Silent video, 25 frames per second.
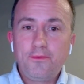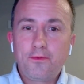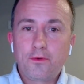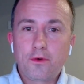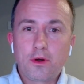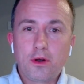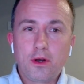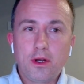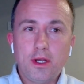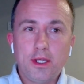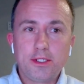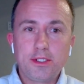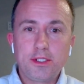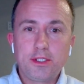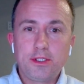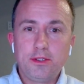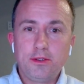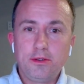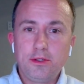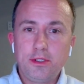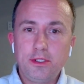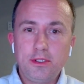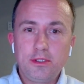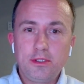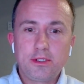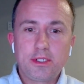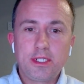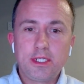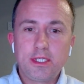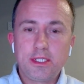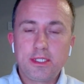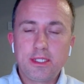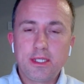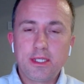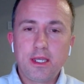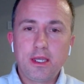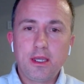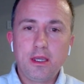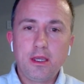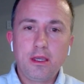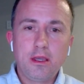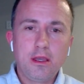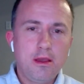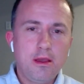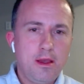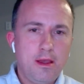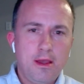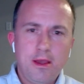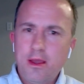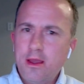for a student to say,
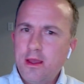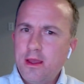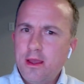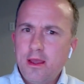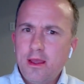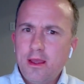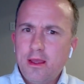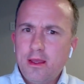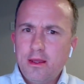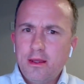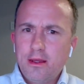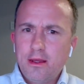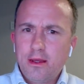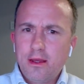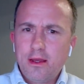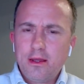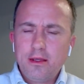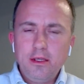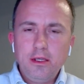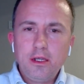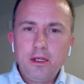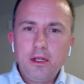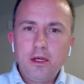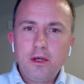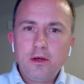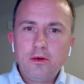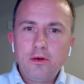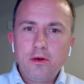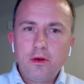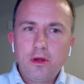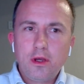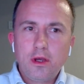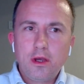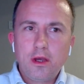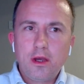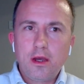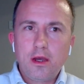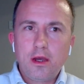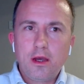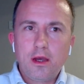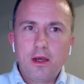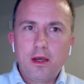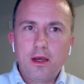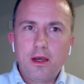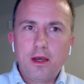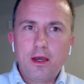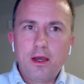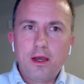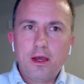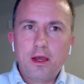you know
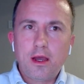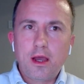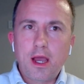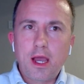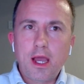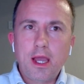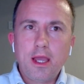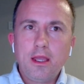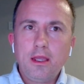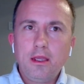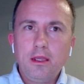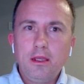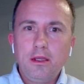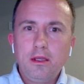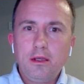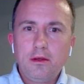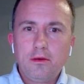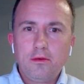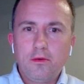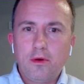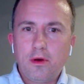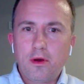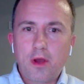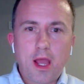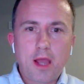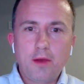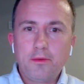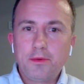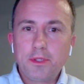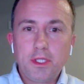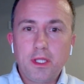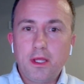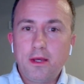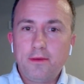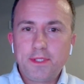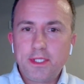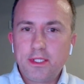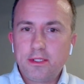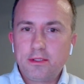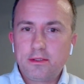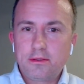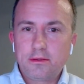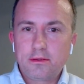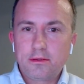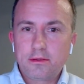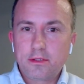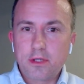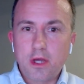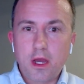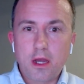I would love to
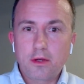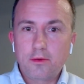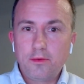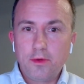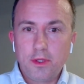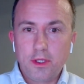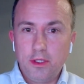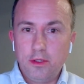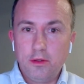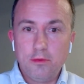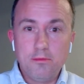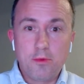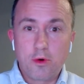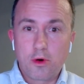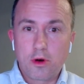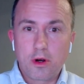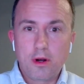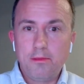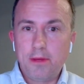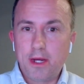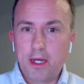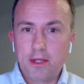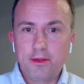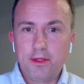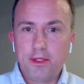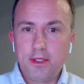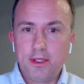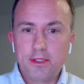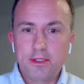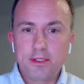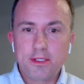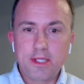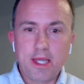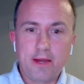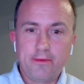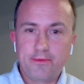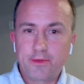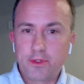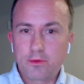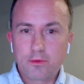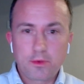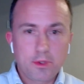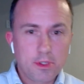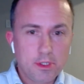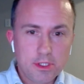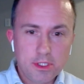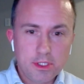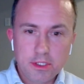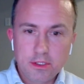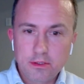talk with you more about this
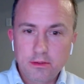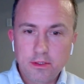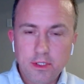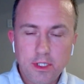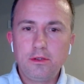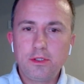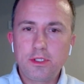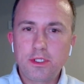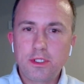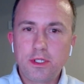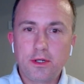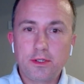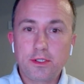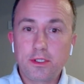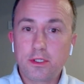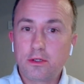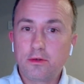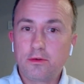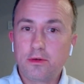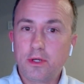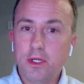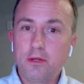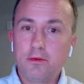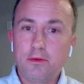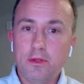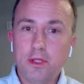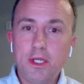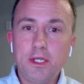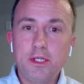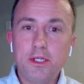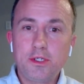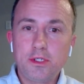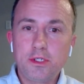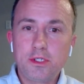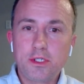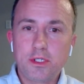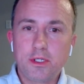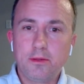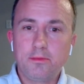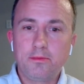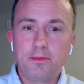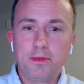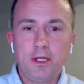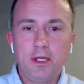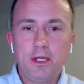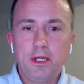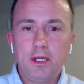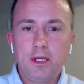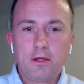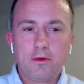afterwards. You start to create a relationship
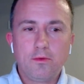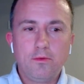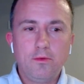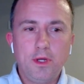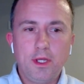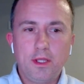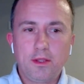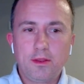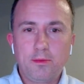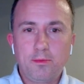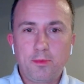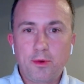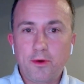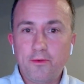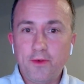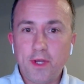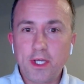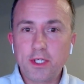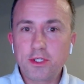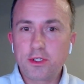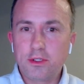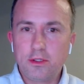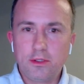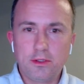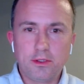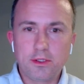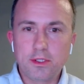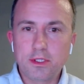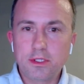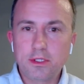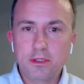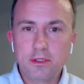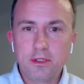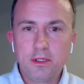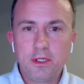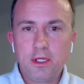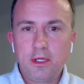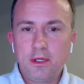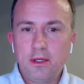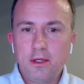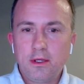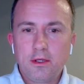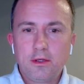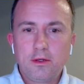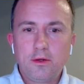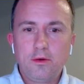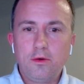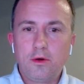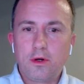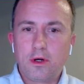with professionals
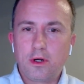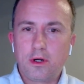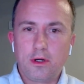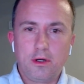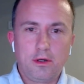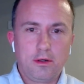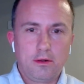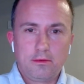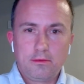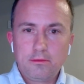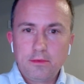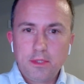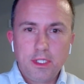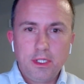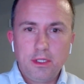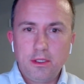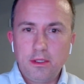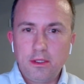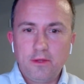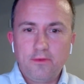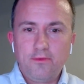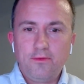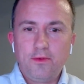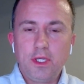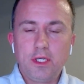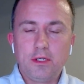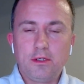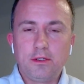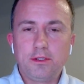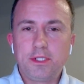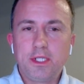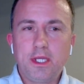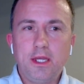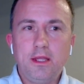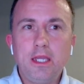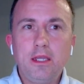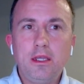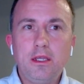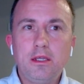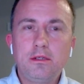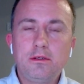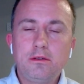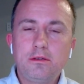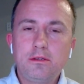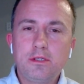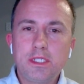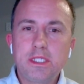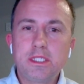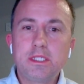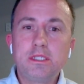who are in the field. They
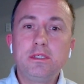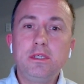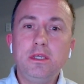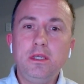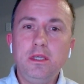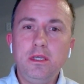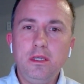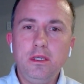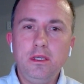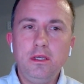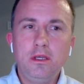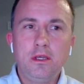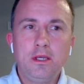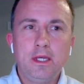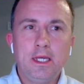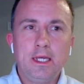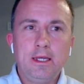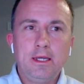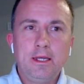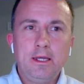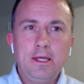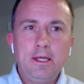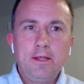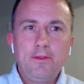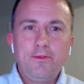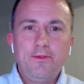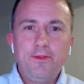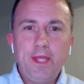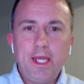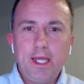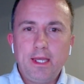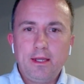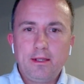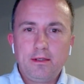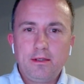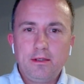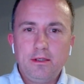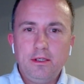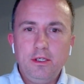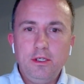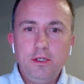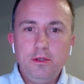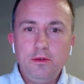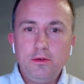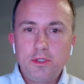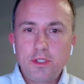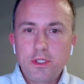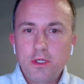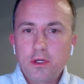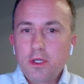can see that
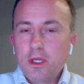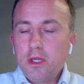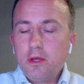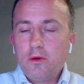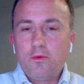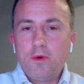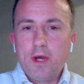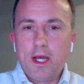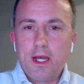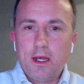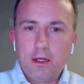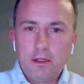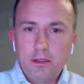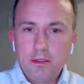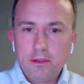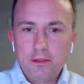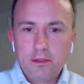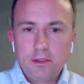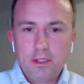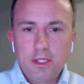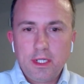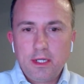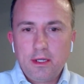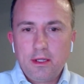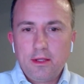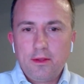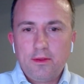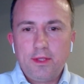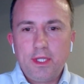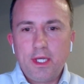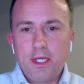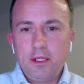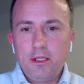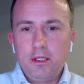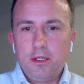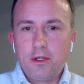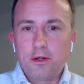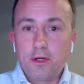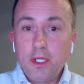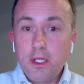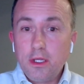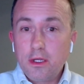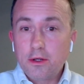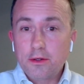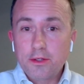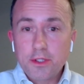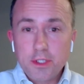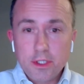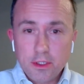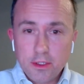you took it well, that you're
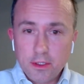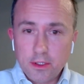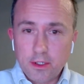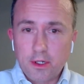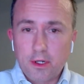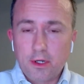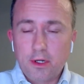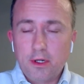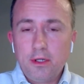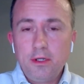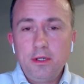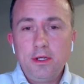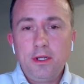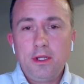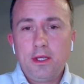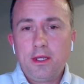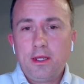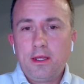eager to learn,